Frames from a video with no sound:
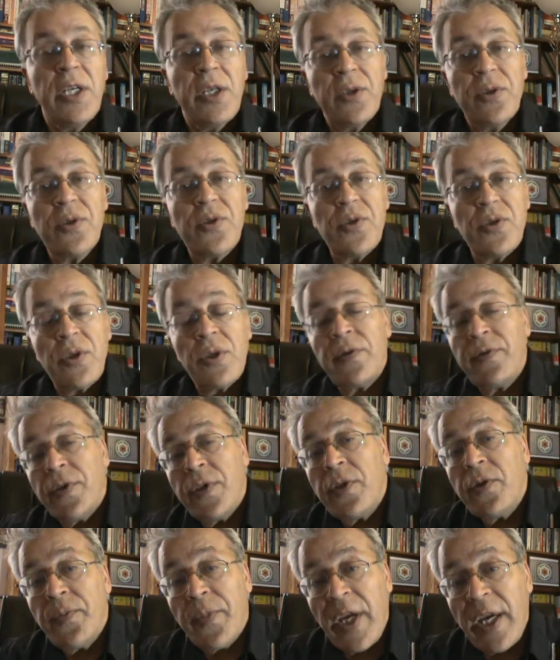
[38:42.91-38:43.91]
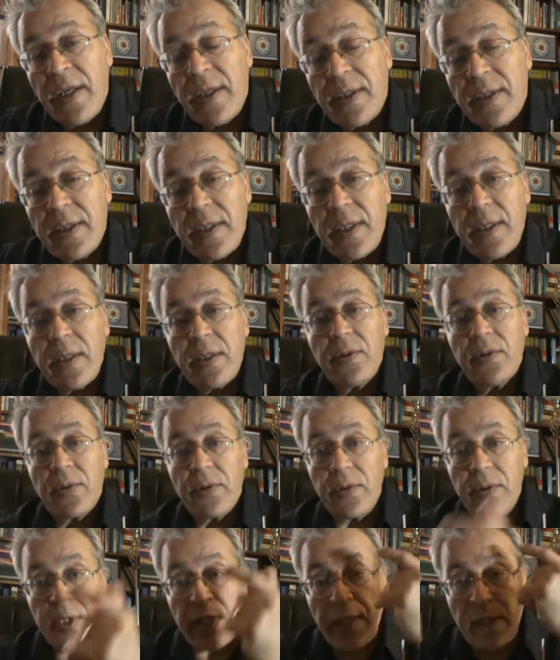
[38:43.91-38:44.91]
who serve humanity
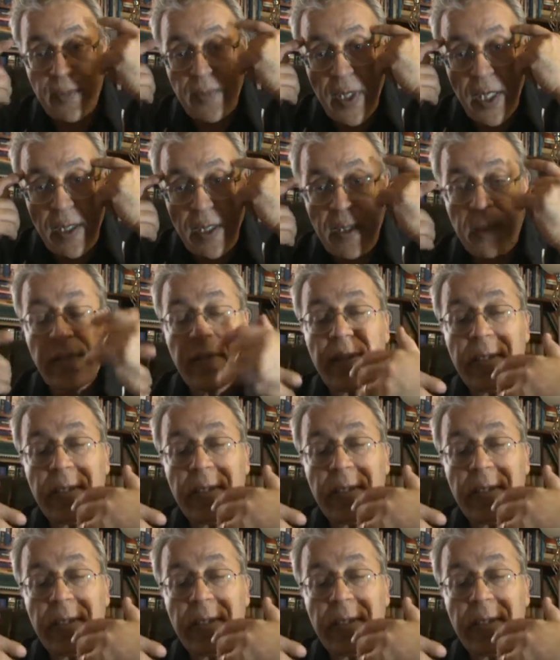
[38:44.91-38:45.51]
through their mind,